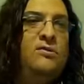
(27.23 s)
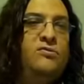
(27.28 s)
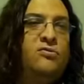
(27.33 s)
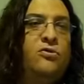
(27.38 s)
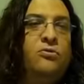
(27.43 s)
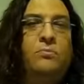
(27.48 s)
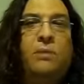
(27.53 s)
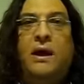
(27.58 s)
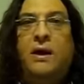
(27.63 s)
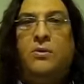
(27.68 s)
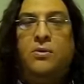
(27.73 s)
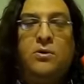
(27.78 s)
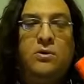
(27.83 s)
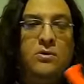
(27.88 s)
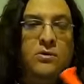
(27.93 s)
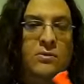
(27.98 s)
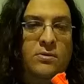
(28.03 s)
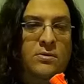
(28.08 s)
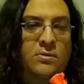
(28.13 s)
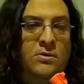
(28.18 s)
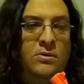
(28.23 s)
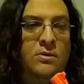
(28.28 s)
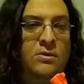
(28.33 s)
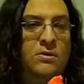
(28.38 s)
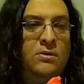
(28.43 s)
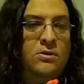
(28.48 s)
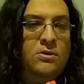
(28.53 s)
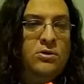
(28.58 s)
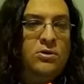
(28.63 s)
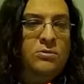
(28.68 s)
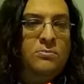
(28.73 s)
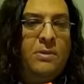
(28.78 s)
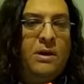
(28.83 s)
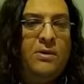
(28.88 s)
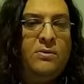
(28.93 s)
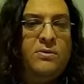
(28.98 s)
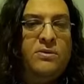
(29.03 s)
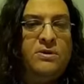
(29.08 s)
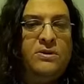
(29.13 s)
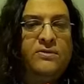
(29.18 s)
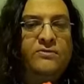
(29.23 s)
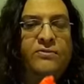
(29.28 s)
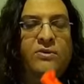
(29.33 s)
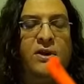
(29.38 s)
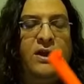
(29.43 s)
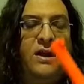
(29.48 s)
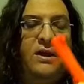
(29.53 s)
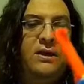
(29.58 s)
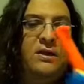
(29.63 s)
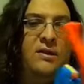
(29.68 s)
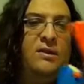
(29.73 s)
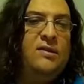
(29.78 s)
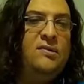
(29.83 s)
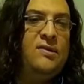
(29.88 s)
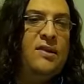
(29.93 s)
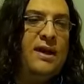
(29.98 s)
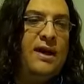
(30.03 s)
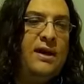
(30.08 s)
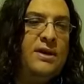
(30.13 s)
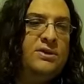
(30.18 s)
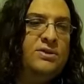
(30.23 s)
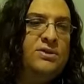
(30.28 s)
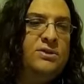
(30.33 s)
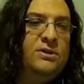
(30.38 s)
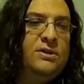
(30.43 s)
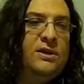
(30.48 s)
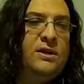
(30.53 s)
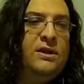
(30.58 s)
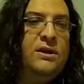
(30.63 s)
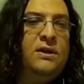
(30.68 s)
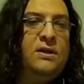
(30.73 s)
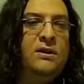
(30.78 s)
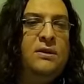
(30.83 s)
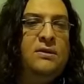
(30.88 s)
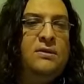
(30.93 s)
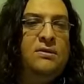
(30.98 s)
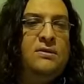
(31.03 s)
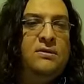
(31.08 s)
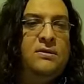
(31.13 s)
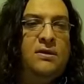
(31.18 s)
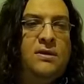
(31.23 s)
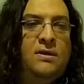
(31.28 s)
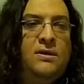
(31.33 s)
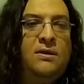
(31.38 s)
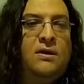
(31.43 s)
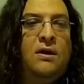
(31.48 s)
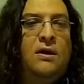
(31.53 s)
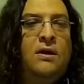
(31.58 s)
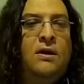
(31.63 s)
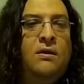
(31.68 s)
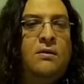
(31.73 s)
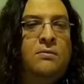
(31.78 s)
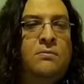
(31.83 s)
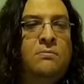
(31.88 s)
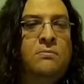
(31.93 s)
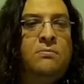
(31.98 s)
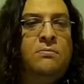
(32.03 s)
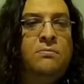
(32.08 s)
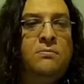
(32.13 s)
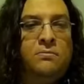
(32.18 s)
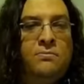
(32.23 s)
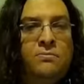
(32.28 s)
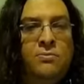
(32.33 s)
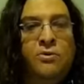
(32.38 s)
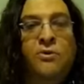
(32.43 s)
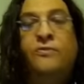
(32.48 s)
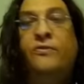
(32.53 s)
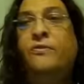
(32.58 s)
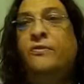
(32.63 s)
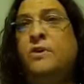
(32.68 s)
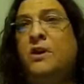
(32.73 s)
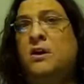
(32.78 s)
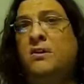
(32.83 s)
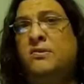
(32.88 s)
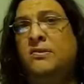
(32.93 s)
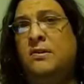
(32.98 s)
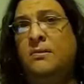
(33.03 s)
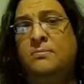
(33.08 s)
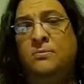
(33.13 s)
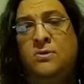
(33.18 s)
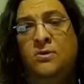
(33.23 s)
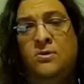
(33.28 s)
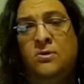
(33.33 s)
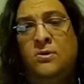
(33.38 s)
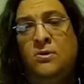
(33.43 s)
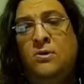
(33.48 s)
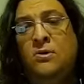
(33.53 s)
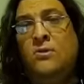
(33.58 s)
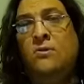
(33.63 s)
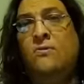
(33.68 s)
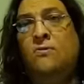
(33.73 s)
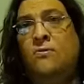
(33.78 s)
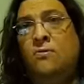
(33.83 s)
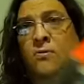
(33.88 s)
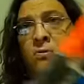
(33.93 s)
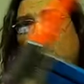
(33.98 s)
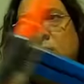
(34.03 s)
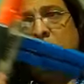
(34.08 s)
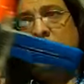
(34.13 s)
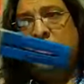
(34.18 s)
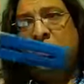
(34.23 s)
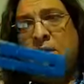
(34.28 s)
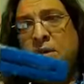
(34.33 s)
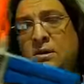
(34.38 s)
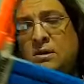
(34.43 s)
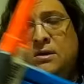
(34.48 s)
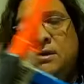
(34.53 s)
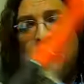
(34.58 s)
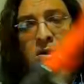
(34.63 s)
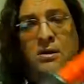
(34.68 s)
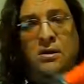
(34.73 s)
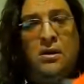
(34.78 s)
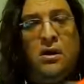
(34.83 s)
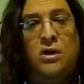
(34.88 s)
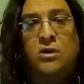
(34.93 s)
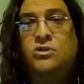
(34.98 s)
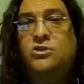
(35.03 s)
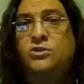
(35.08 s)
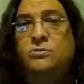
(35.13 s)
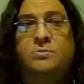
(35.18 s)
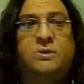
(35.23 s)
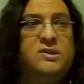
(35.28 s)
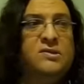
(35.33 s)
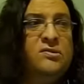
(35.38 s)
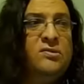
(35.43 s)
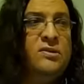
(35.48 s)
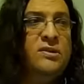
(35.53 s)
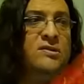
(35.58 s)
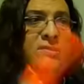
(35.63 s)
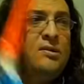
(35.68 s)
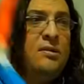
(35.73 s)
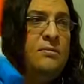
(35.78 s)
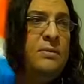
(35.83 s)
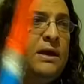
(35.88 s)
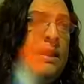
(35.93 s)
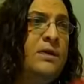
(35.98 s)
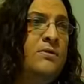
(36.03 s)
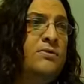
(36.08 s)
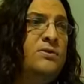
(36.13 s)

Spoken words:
good power delivery, and it is actually the proof of concept for the Archer pistol that's coming out.